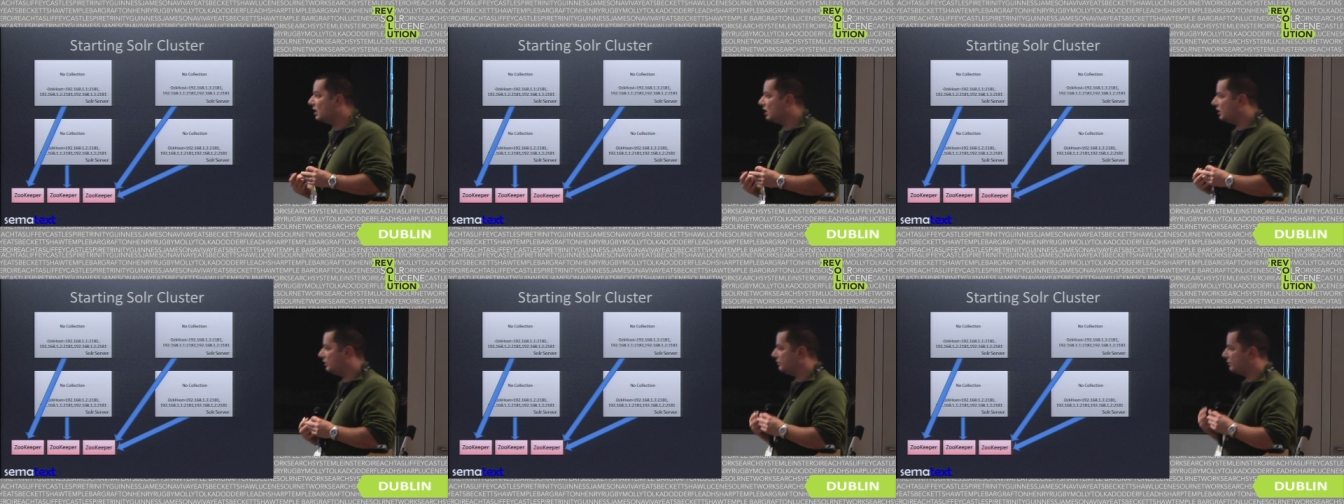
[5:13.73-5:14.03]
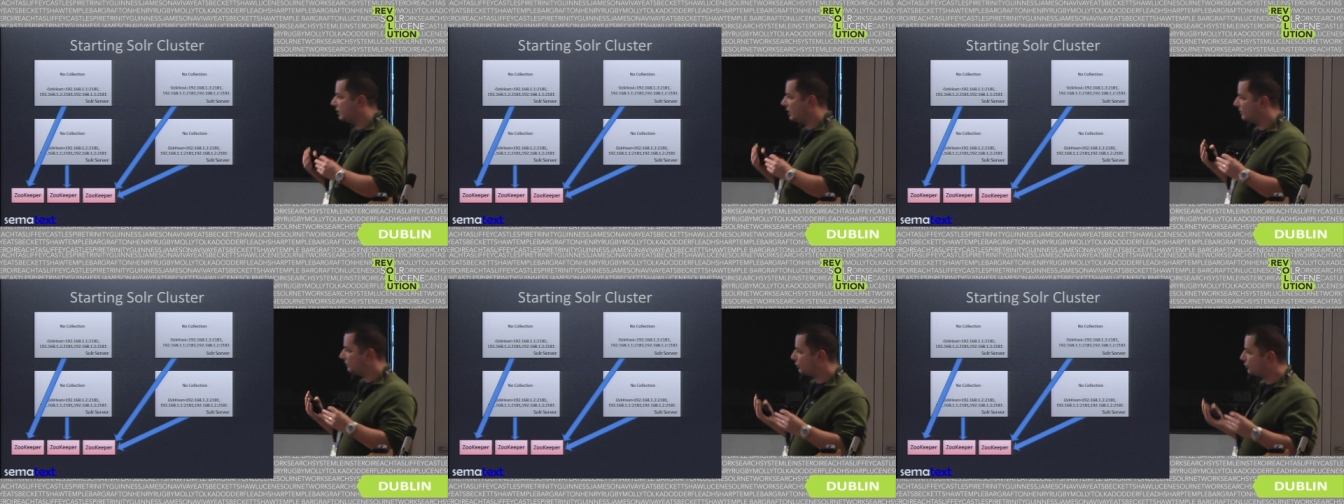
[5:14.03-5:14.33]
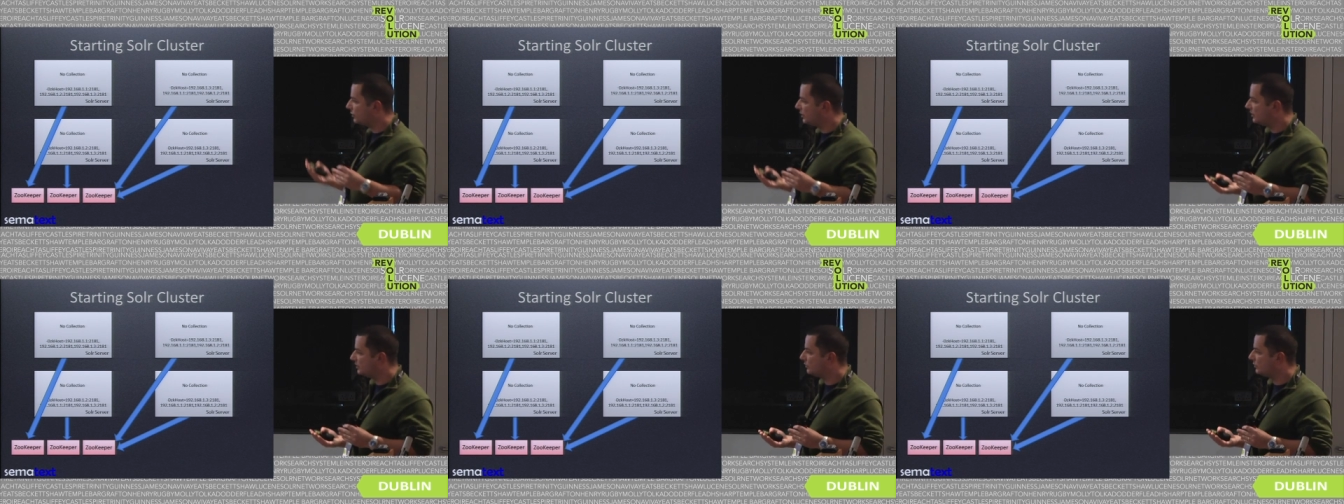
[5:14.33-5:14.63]
If you have
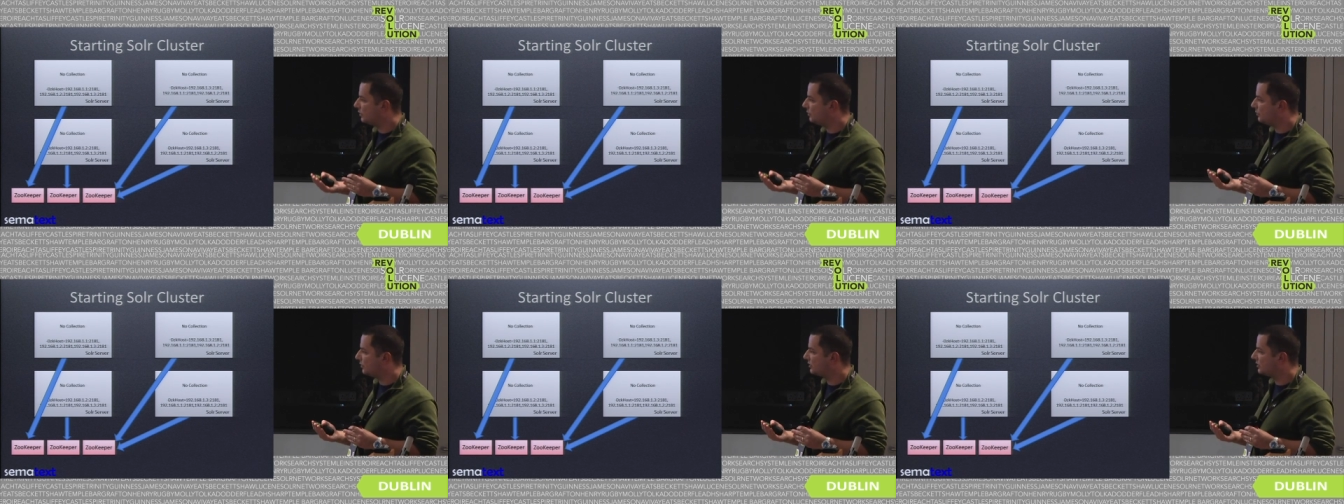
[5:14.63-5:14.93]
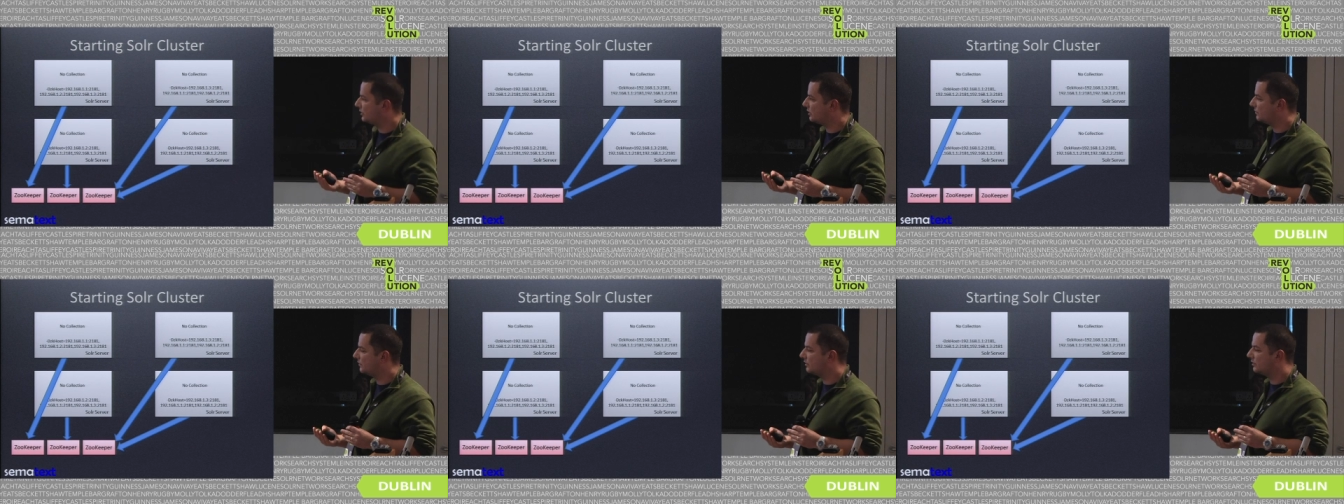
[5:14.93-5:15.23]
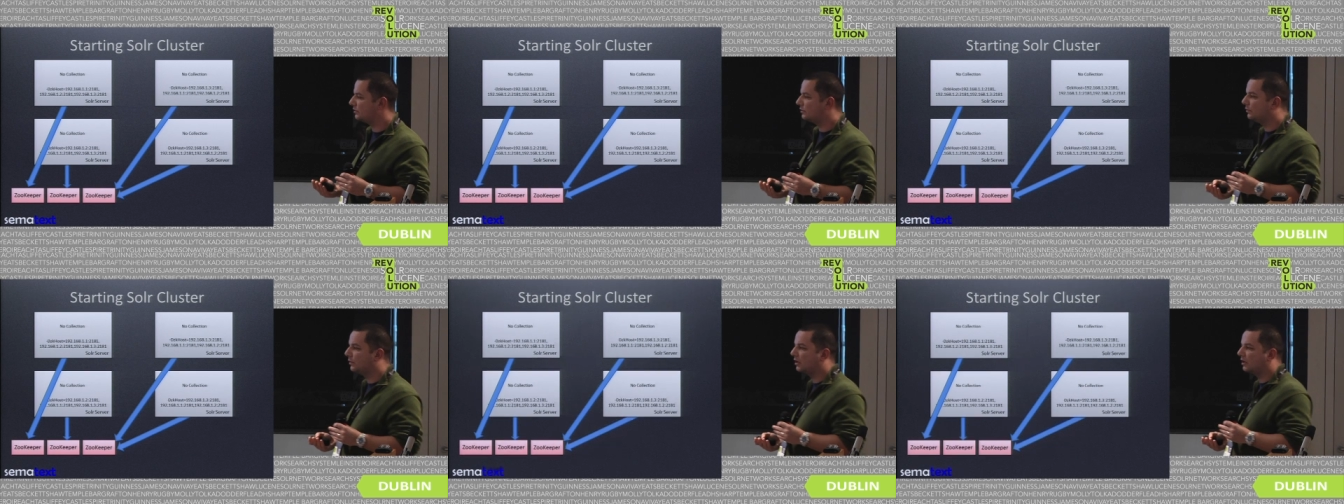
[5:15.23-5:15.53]
three Zookeeper
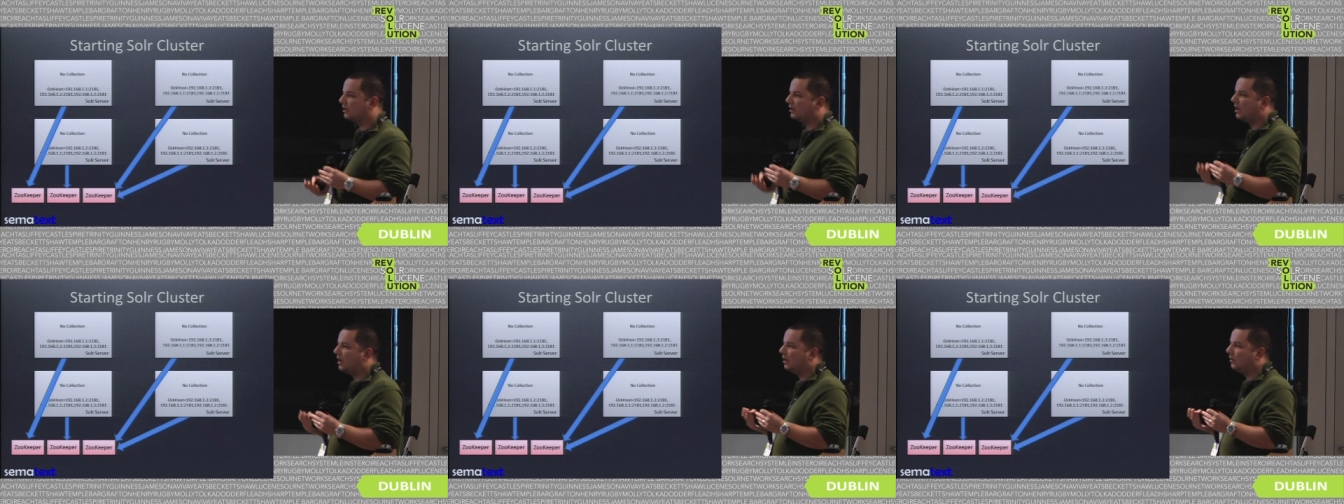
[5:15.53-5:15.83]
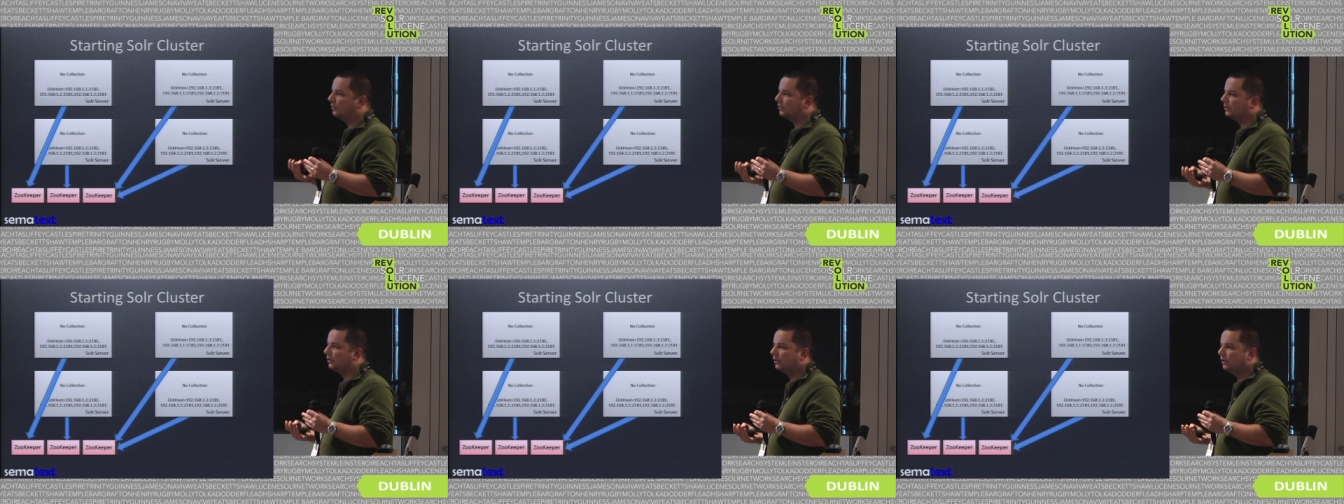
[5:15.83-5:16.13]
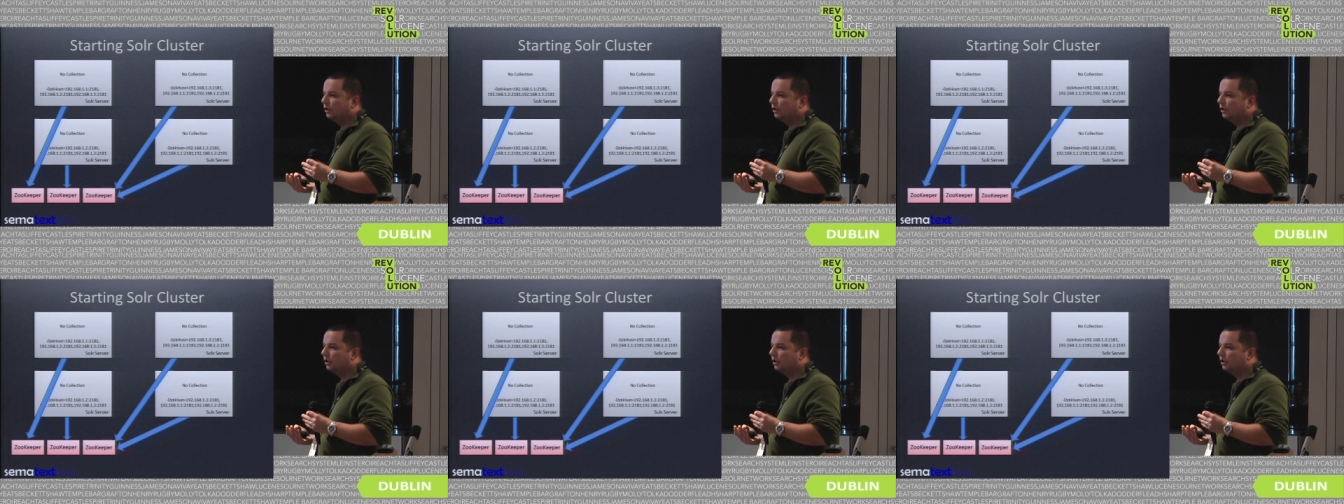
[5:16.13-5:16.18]
servers, you are allowed